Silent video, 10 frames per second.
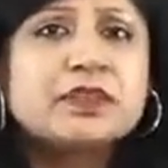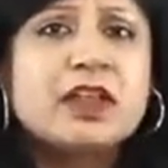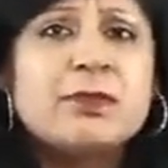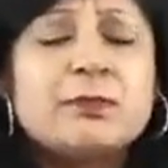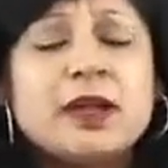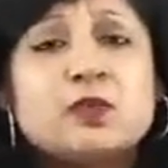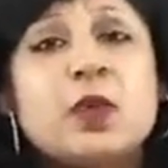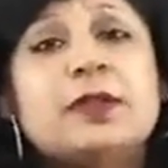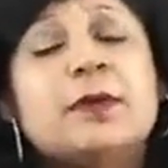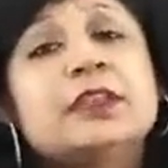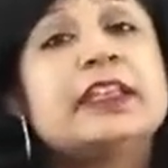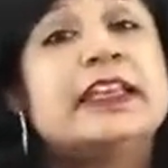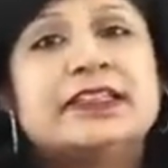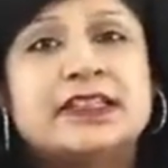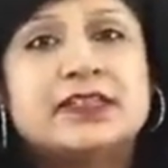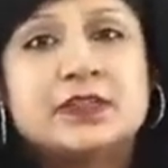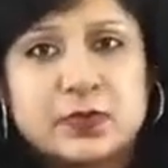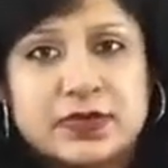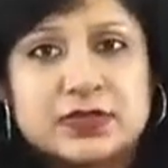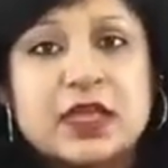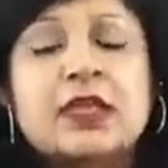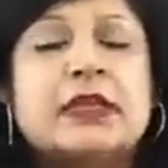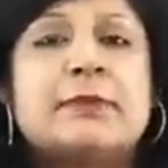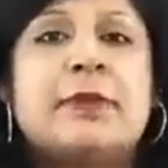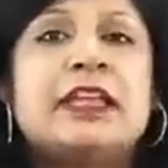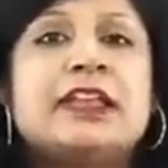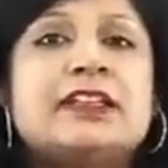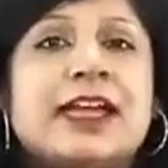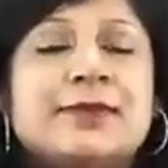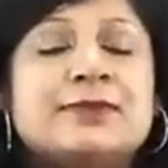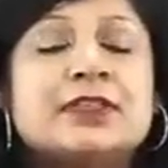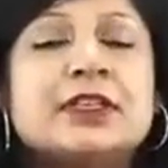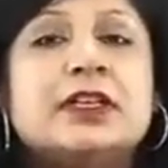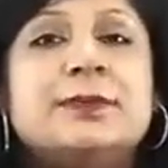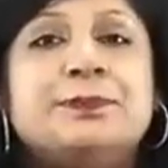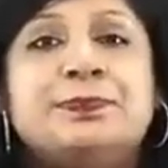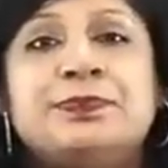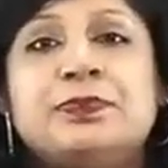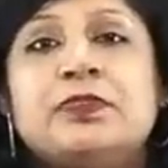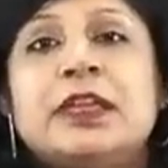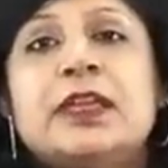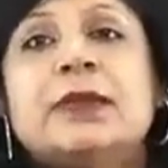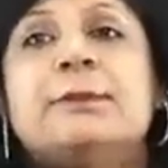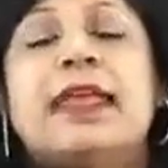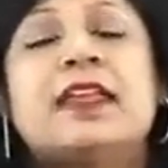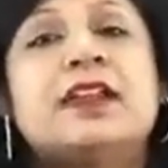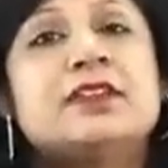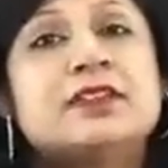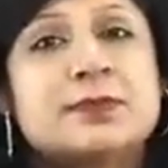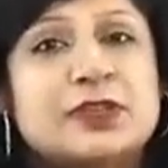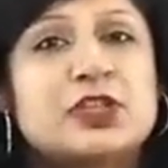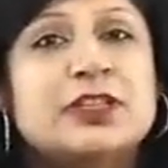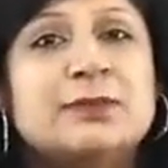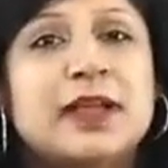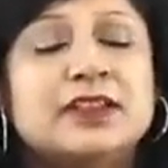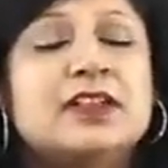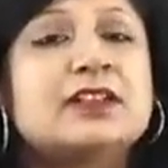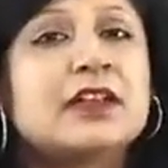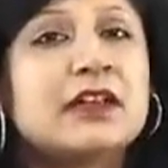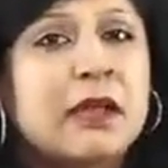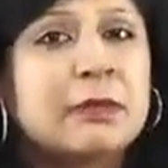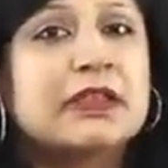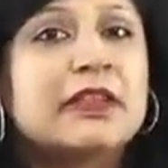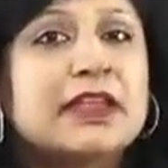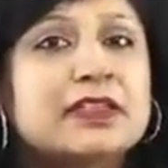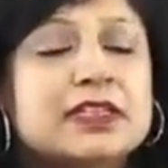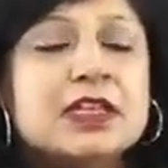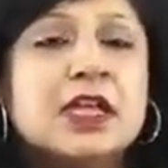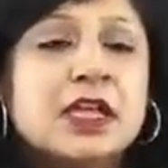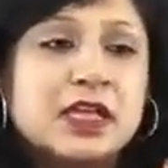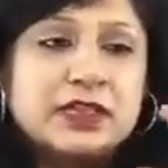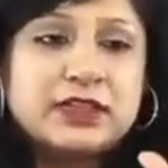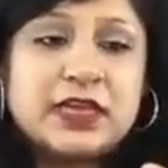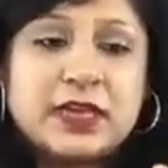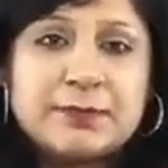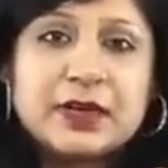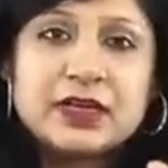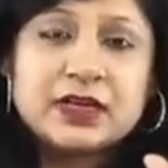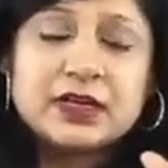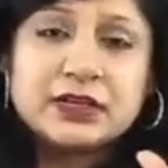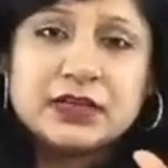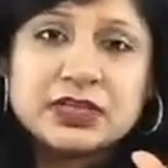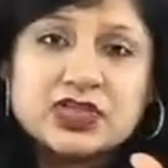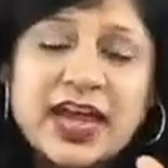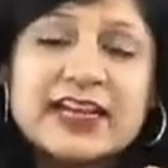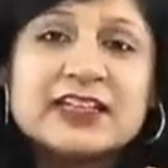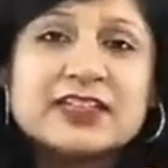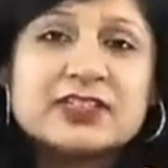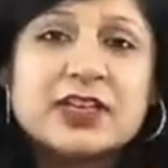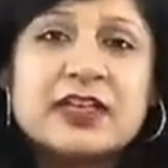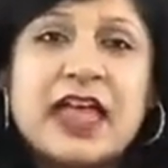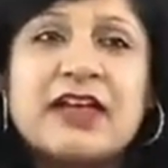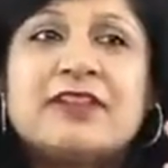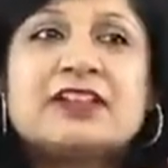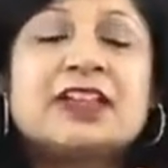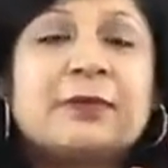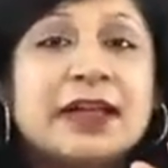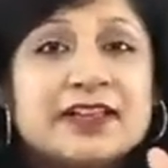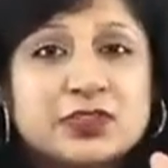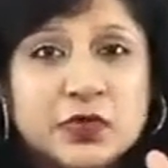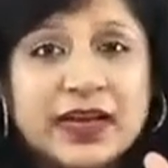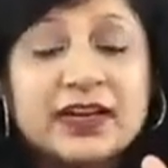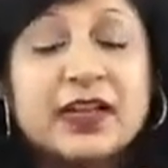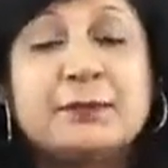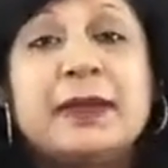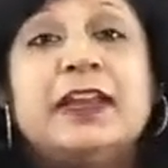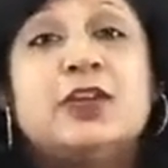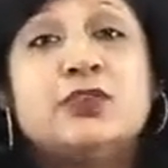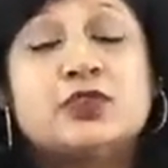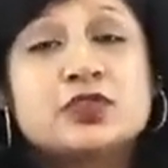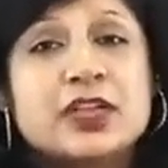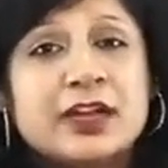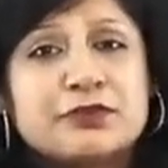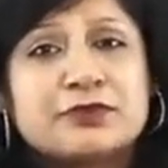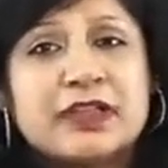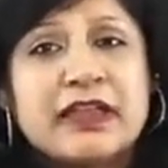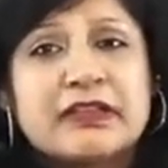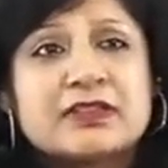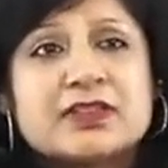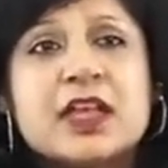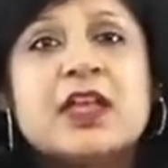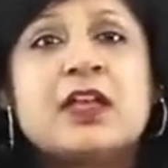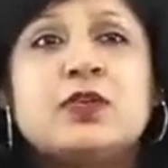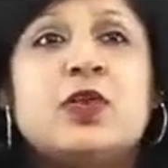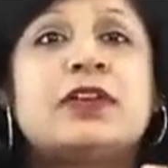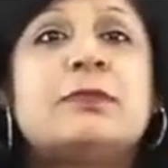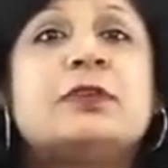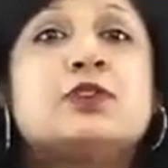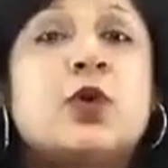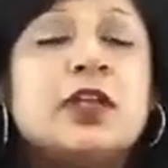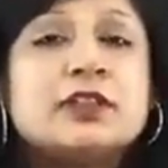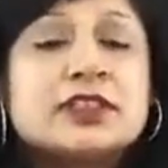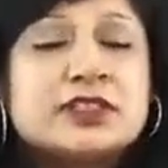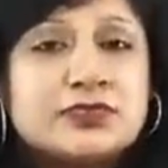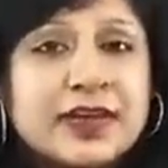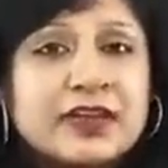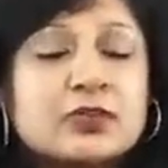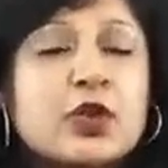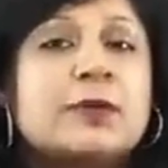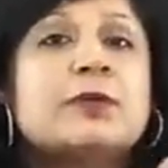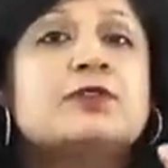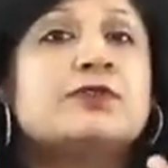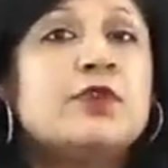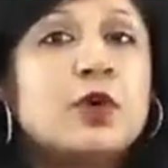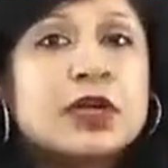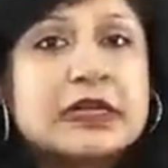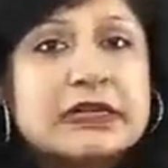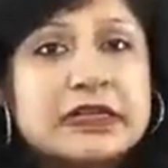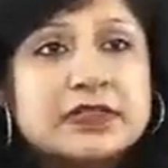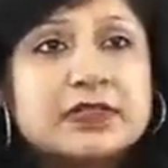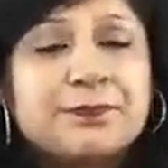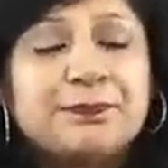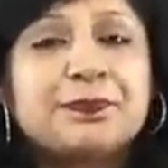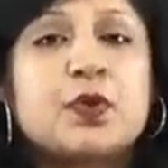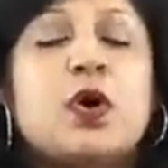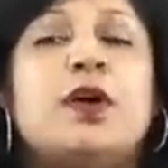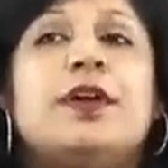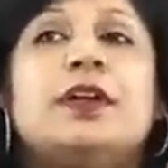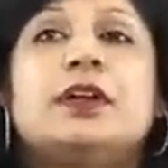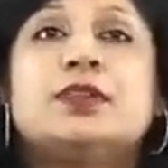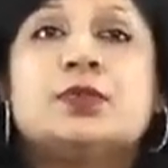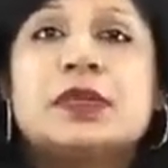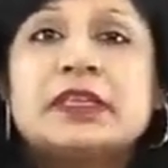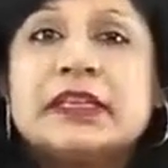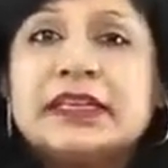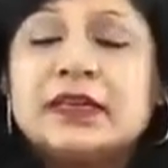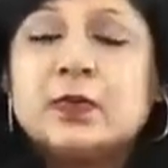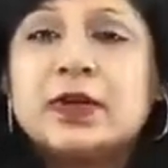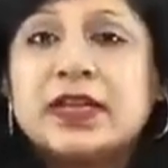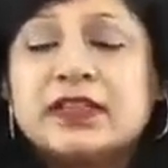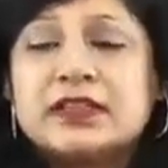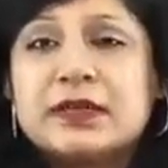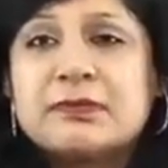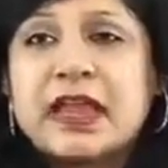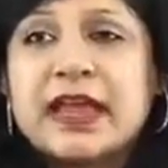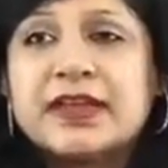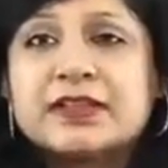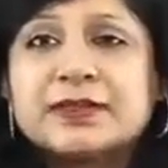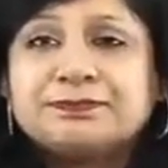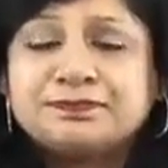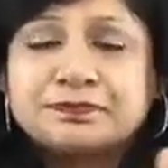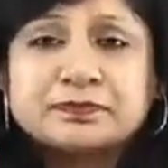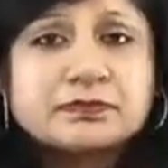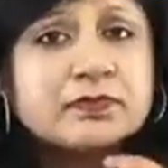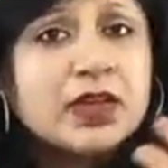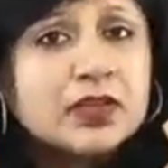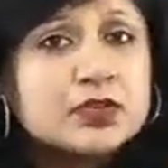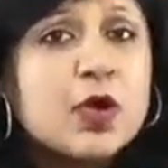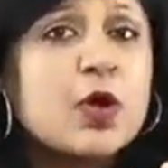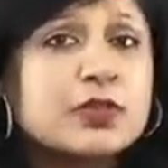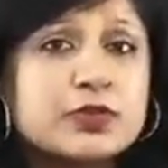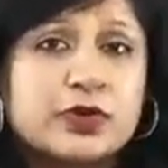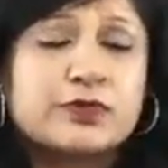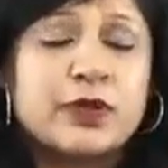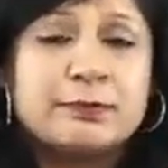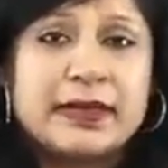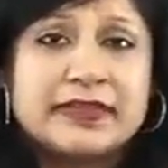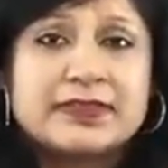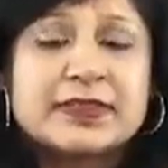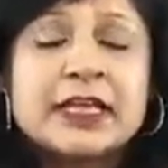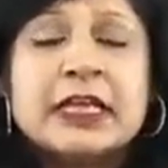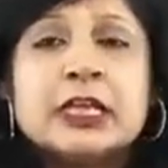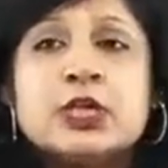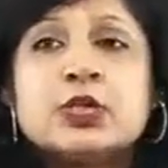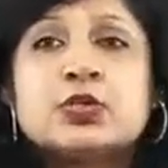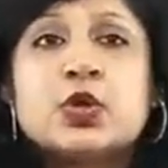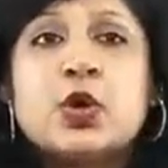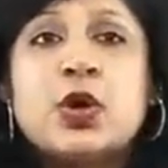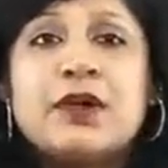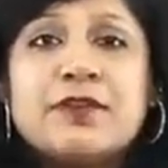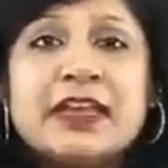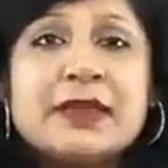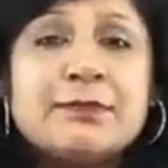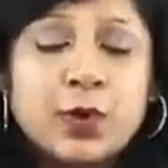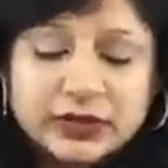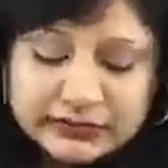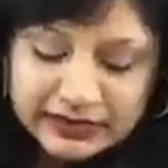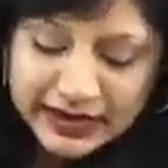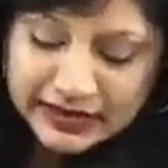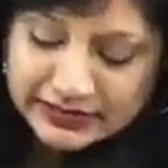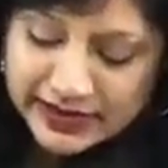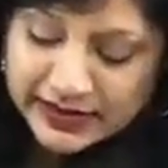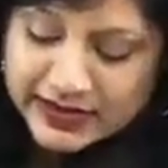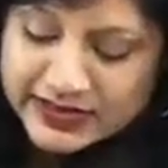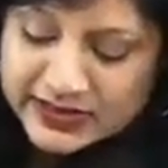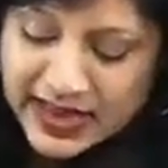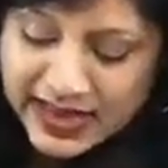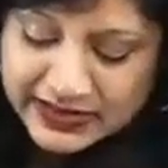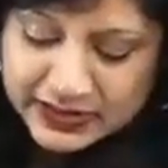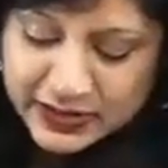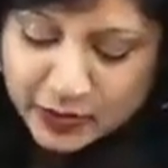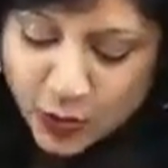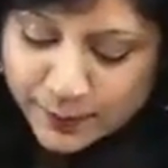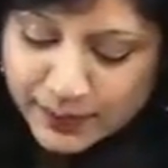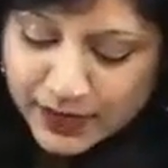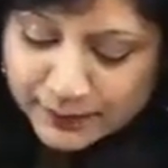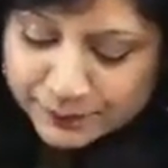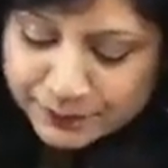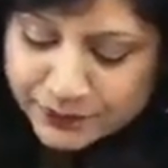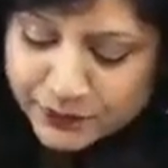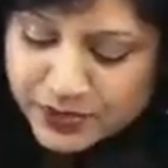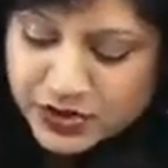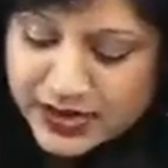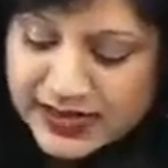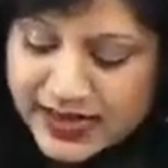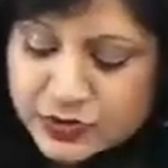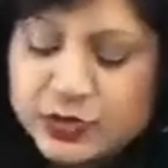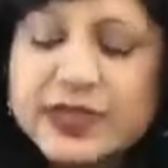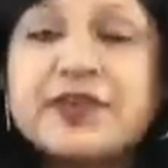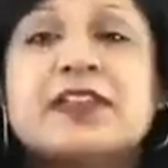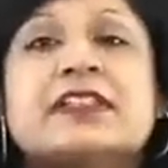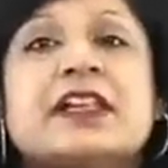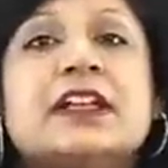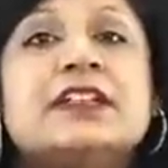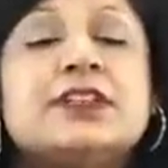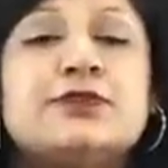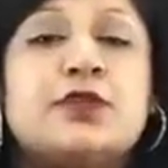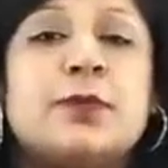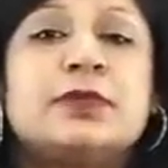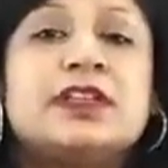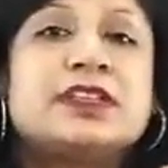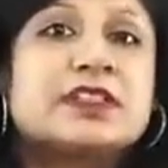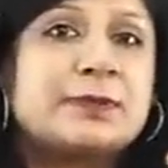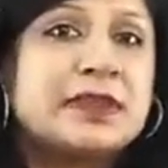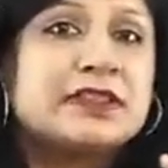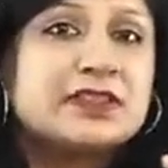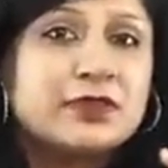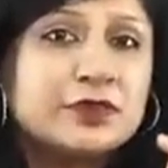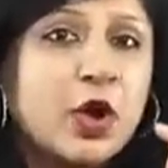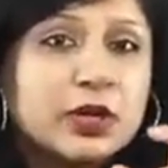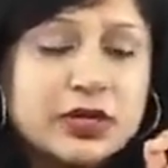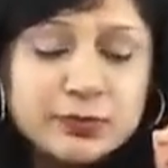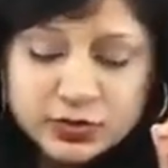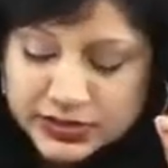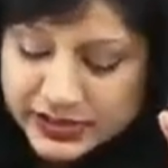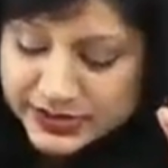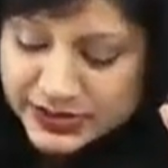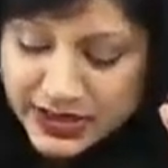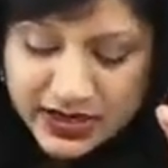But what about the latent squint? Many a times, the parents, especially the mothers, are coming that the child is having some eye strain, complaining of those kind of things, not able to concentrate, not able to focus, or doing the near work in the dim light. So all sort of complaints. So a very important thing there is the asthenopia, which can actually result from the disturbances of the ocular motility.